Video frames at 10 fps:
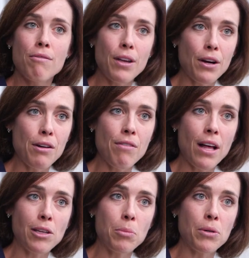a very
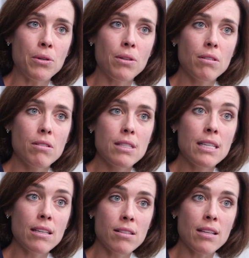valuable
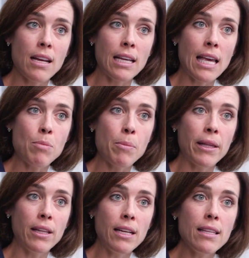skill set and
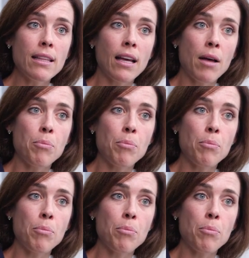capability that the